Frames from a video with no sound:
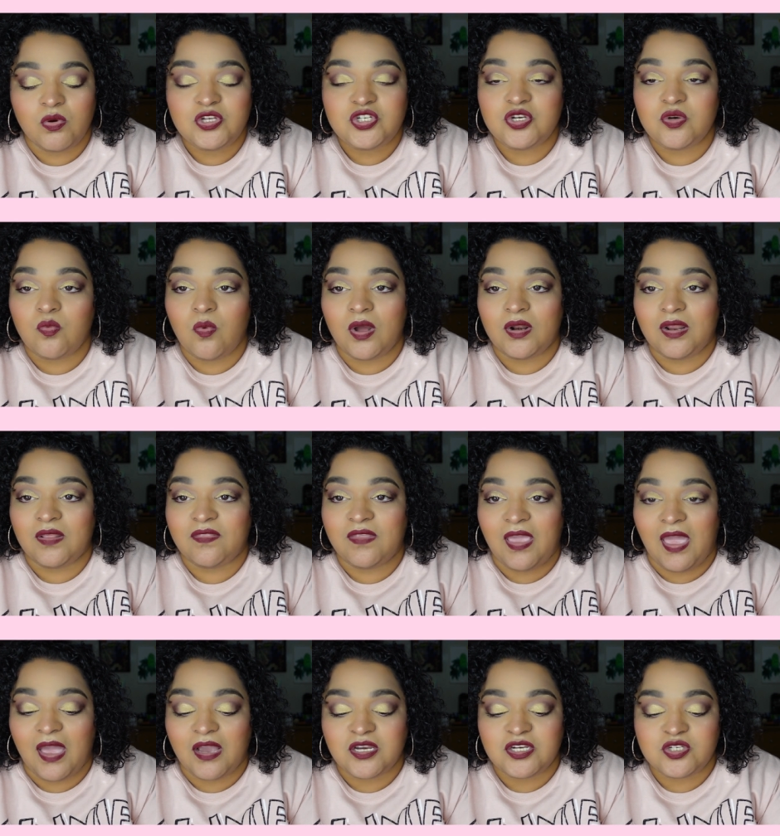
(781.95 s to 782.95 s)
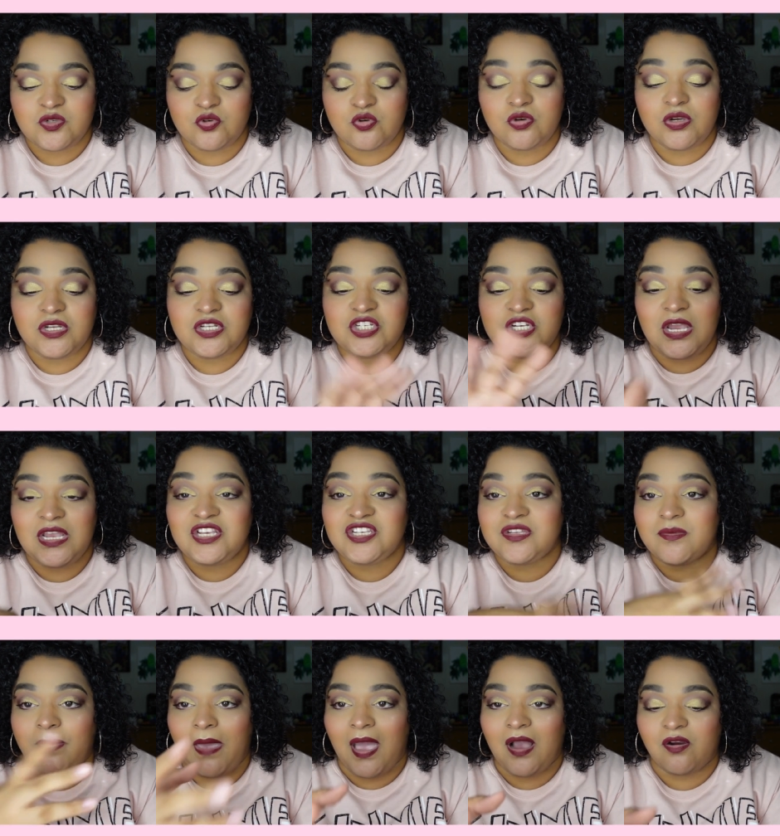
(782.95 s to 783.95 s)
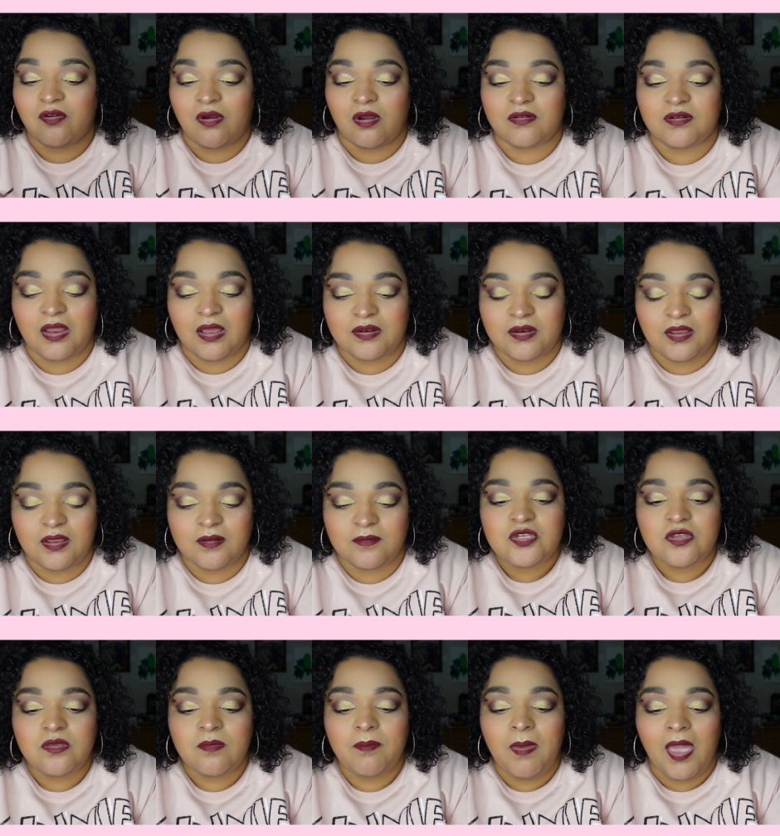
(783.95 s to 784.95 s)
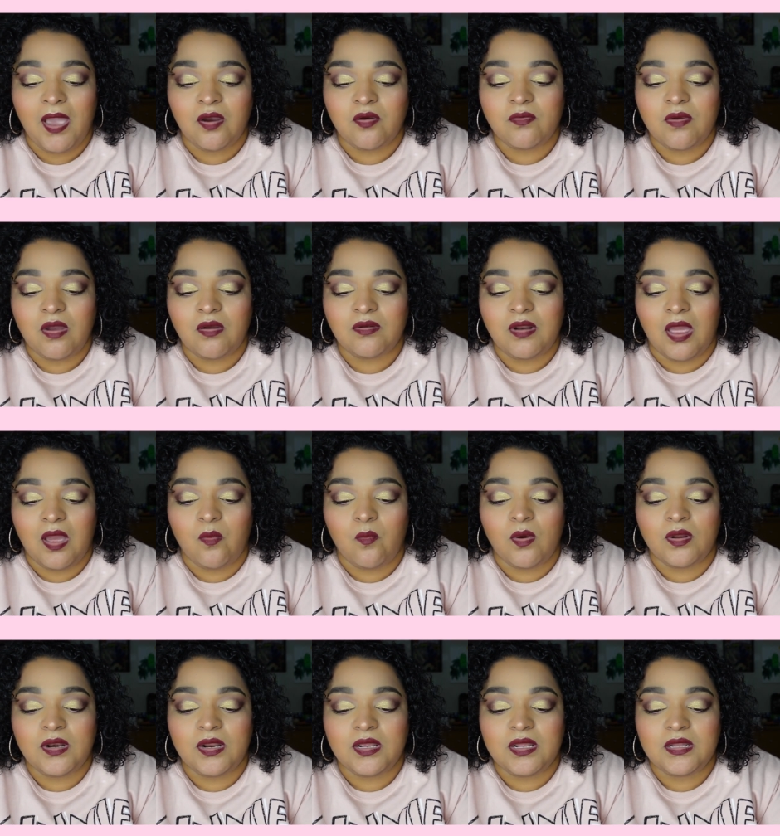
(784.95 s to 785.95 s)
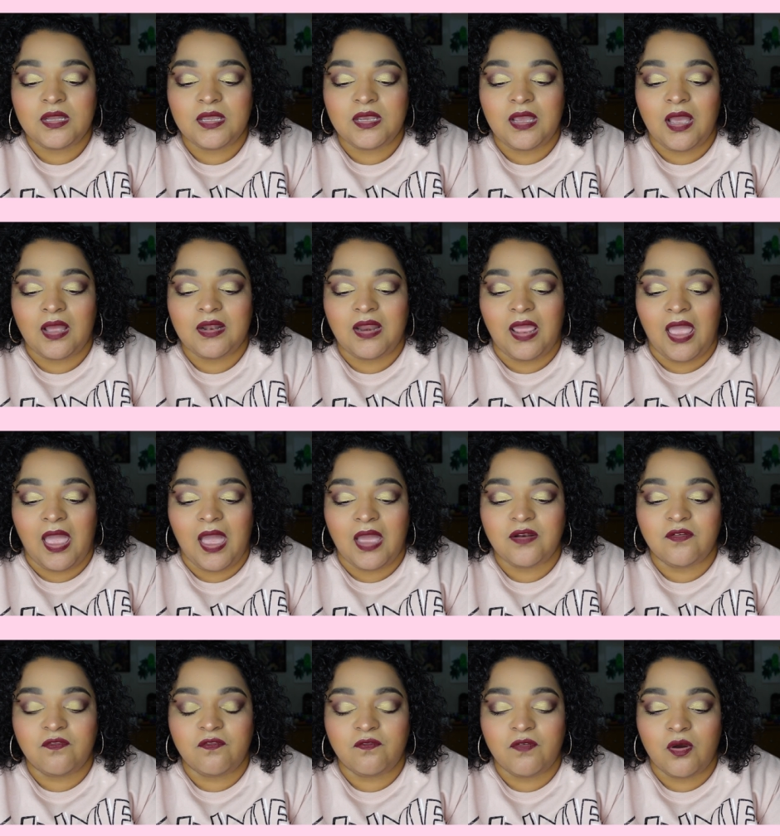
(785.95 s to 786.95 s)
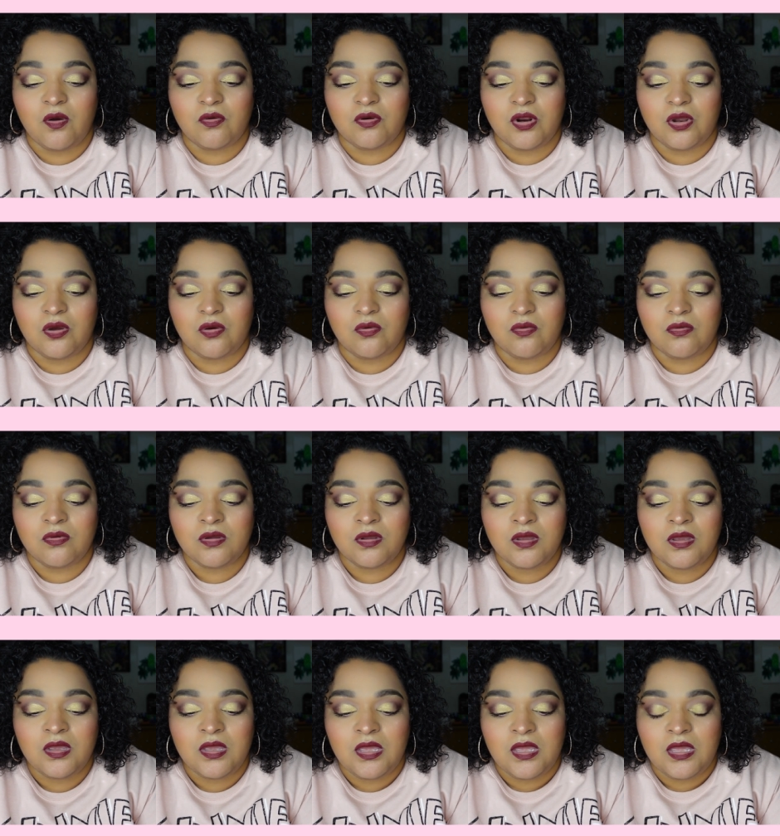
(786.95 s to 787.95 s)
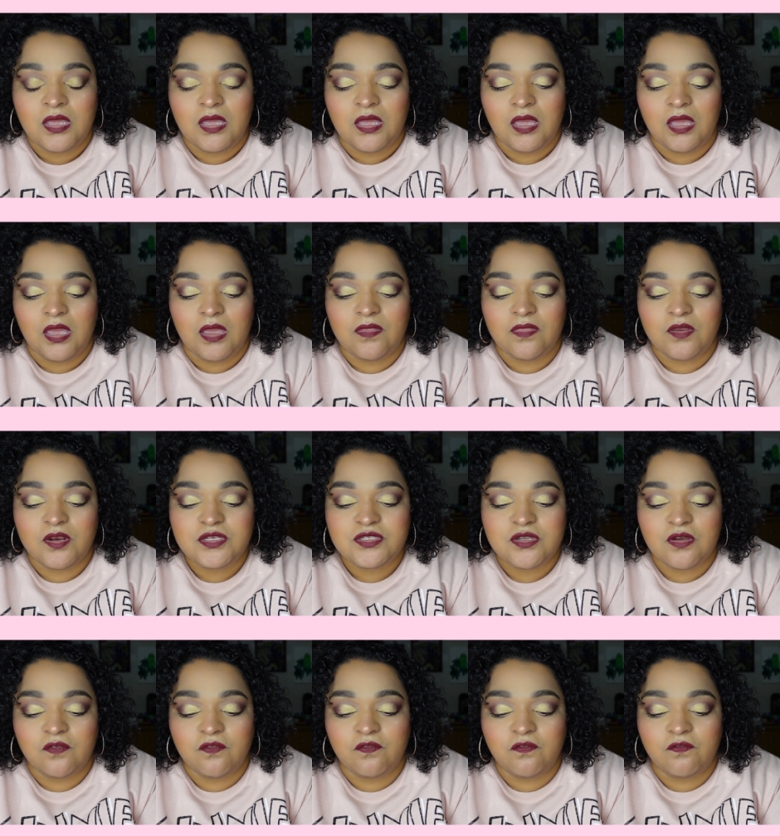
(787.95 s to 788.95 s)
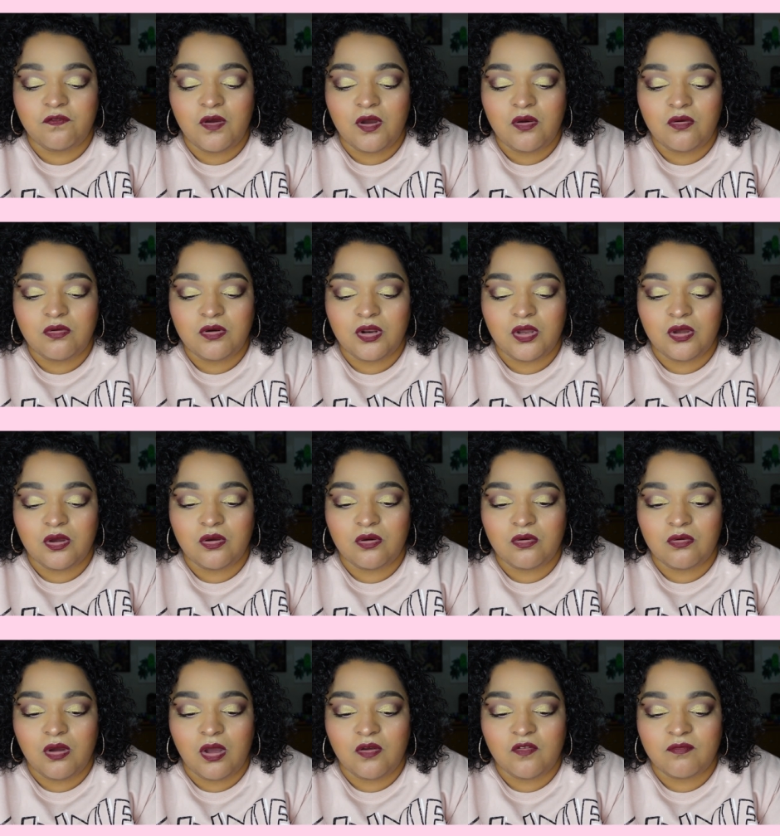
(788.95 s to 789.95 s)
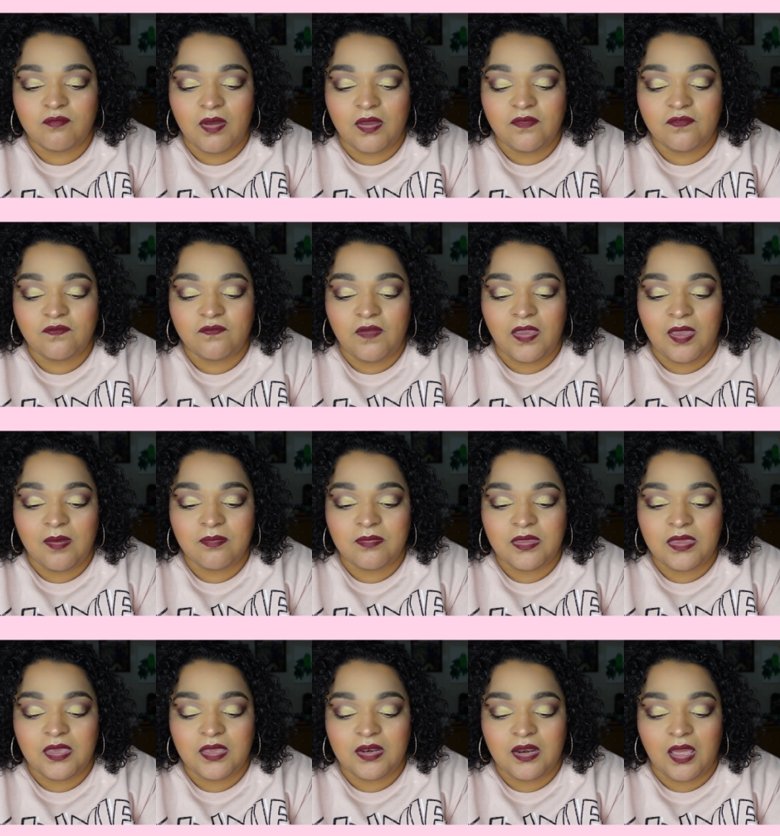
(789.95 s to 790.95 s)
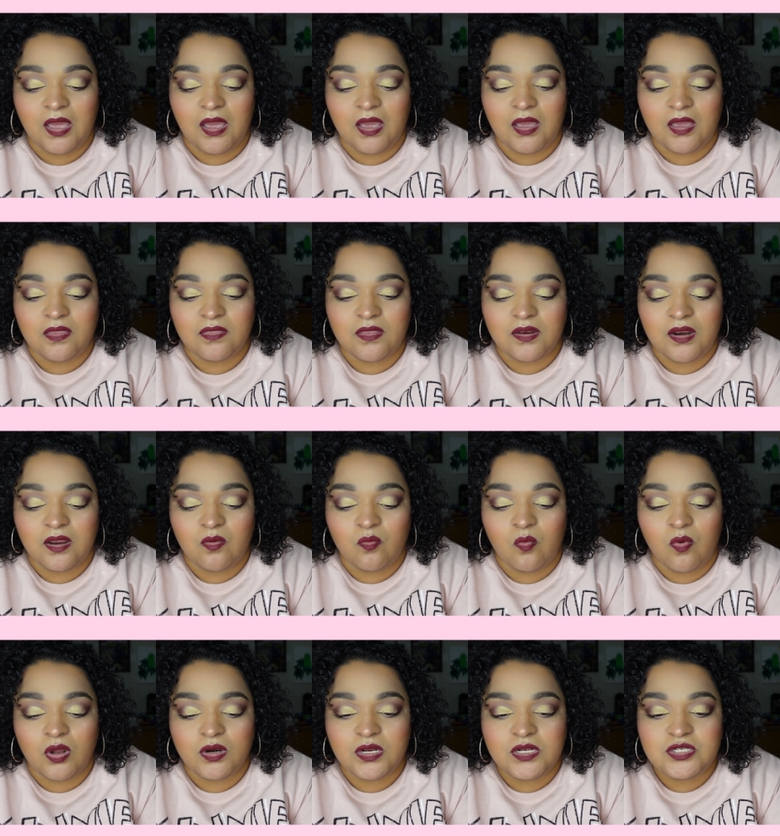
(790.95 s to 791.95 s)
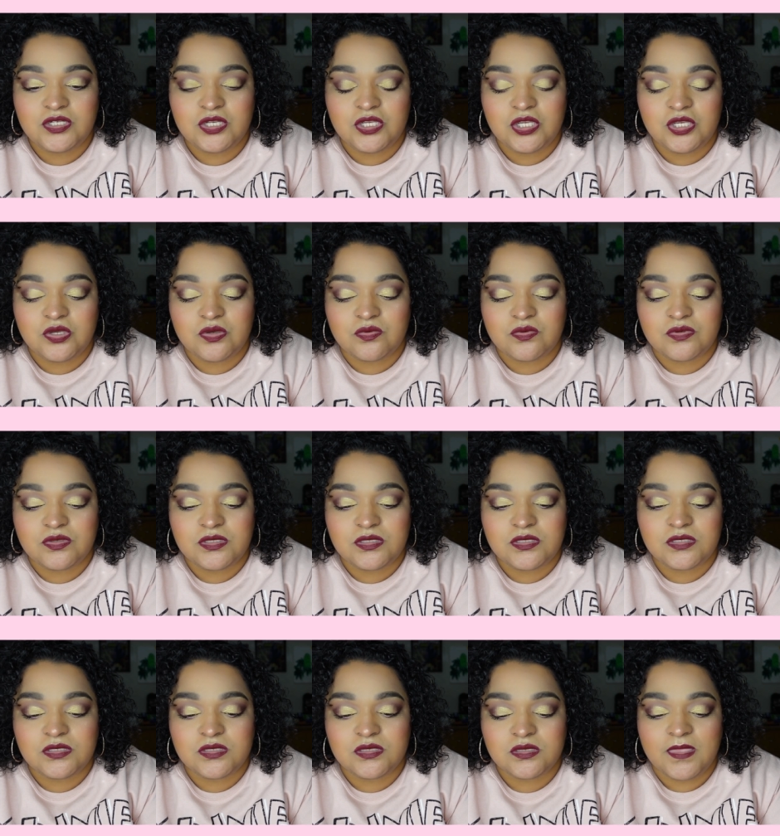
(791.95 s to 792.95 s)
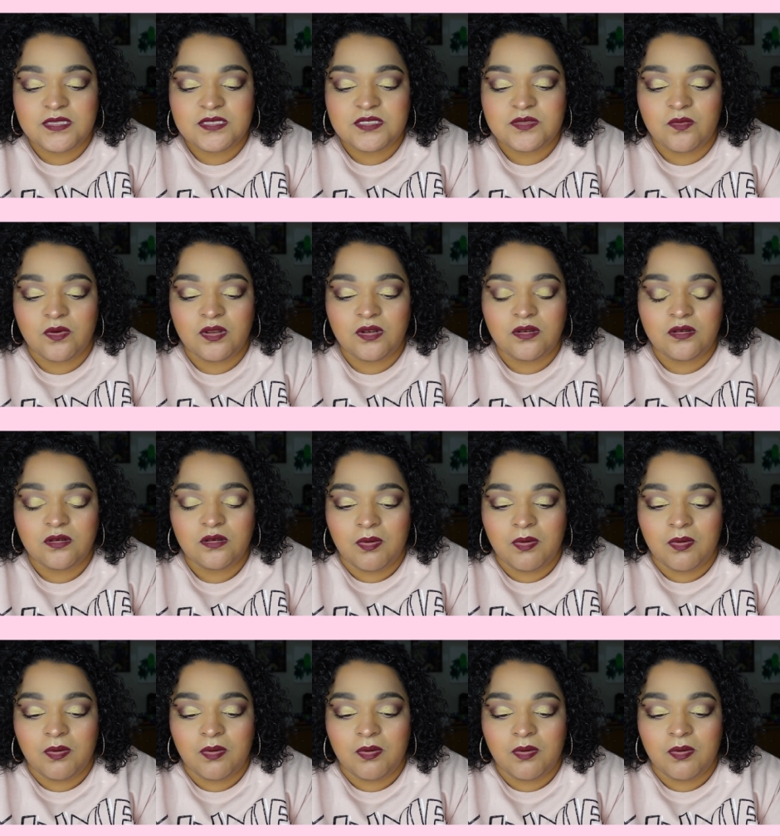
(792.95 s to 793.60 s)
what you want in the actual, you can change the background on it. So the background, I wanna click on add photo and there's a photo of my family and I that I wanted to use. This one,